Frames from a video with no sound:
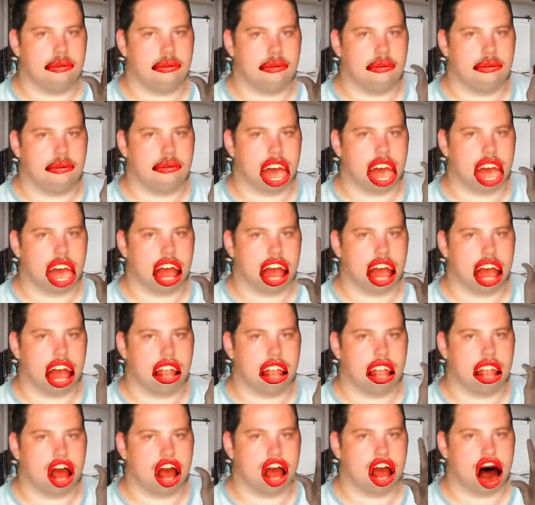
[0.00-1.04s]
Because I
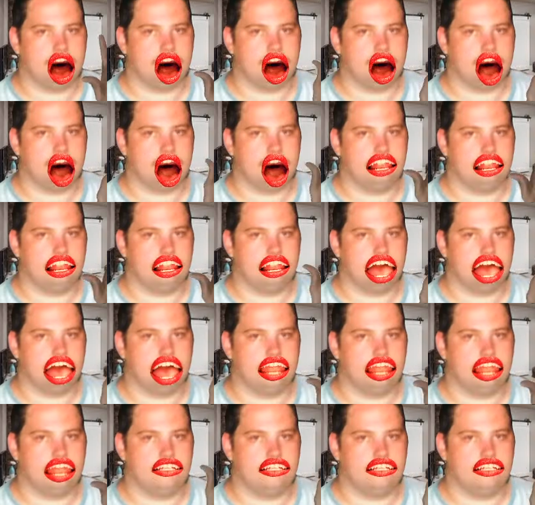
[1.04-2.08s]
don't know if it
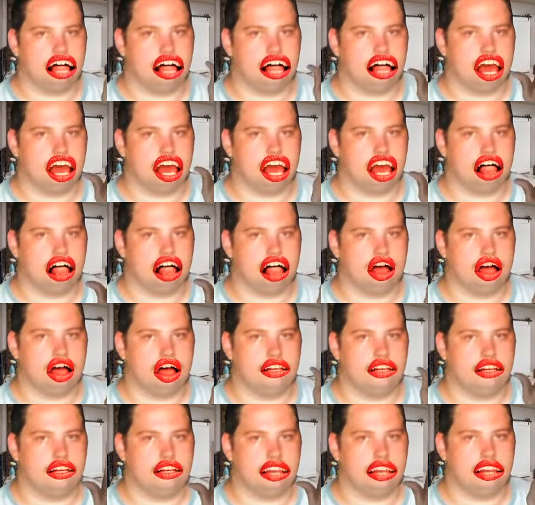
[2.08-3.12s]
was you or Kyle. I think it
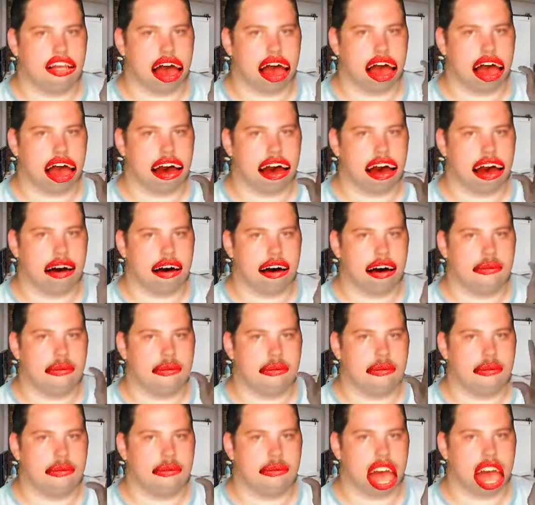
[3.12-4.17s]
was Kyle who said it,
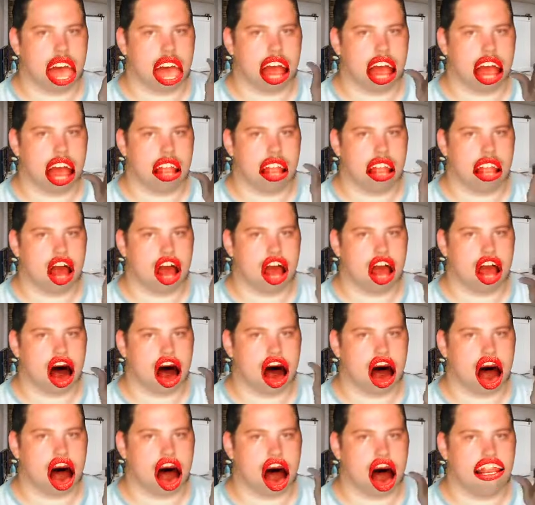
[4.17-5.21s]
like
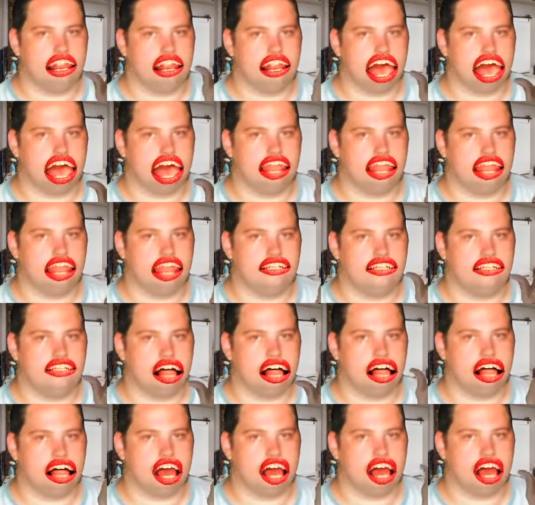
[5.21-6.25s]

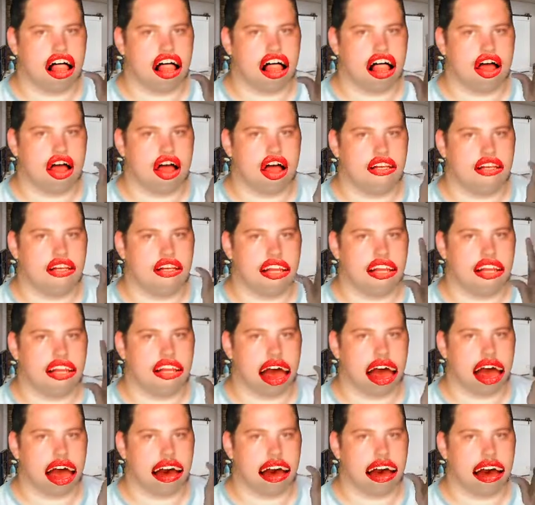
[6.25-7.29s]
fucking a long time ago
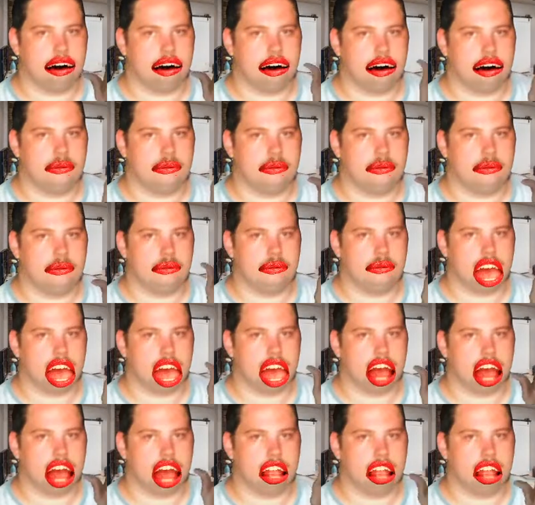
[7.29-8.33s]
now,
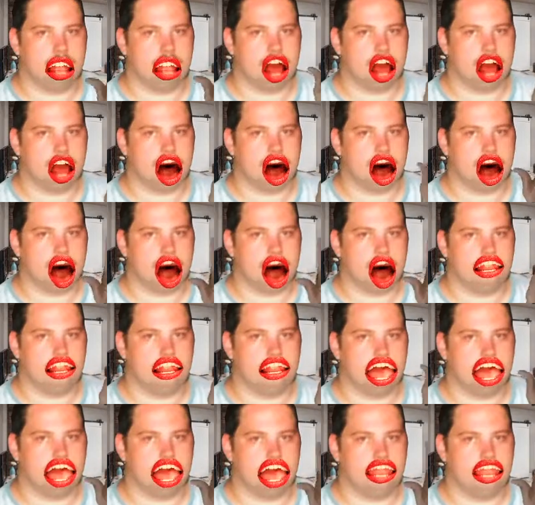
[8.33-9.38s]
when I was still
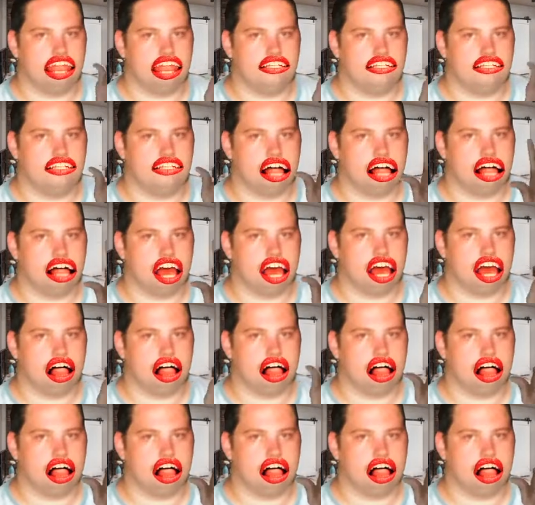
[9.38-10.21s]
using Twitter.